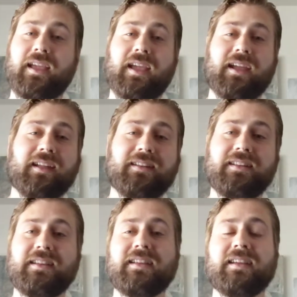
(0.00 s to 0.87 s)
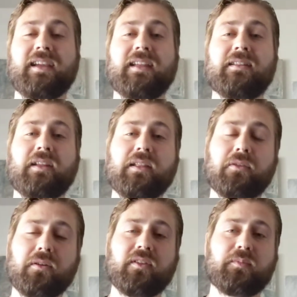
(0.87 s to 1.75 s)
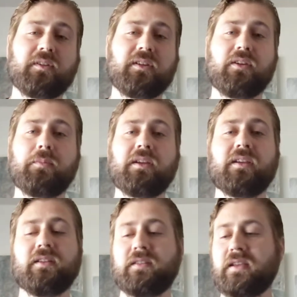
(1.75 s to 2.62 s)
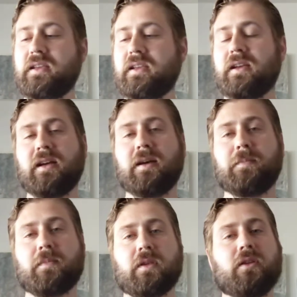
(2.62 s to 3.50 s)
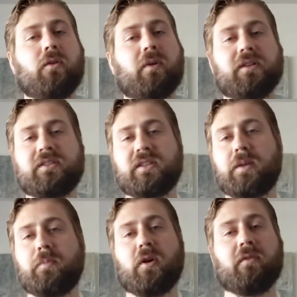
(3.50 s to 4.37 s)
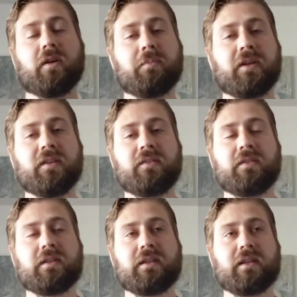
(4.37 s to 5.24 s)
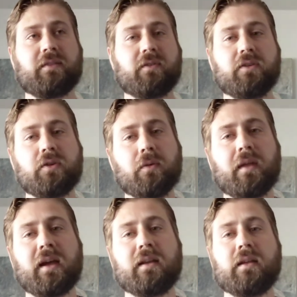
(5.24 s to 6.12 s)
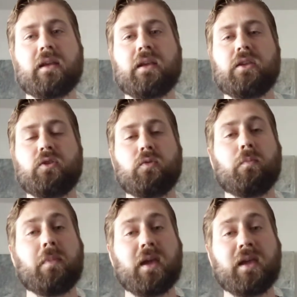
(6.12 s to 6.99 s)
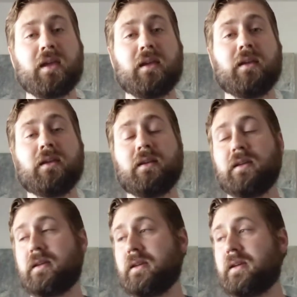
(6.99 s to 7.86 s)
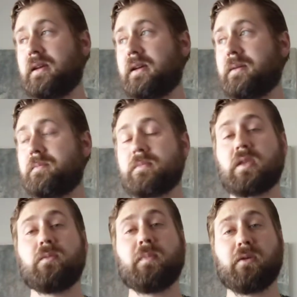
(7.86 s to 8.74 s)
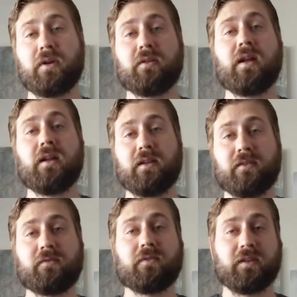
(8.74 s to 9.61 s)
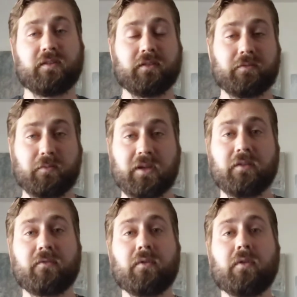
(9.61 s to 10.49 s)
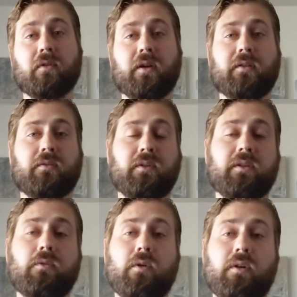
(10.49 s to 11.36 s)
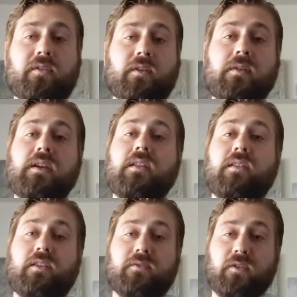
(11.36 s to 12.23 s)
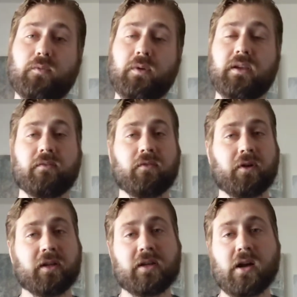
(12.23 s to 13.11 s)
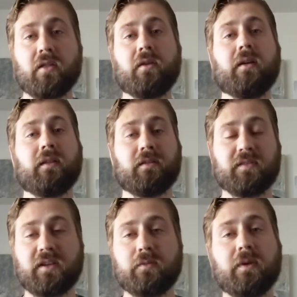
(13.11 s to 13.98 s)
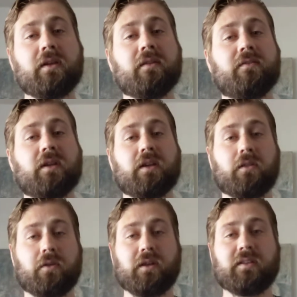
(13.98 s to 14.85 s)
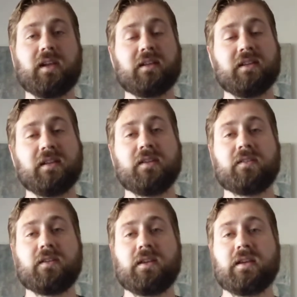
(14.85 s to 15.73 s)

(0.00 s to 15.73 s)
And learn this material, because you don't want to just skip over it, because if you do that, you may regret it as we get further along throughout the quarter. So this first week of learning color and this next week of learning techniques,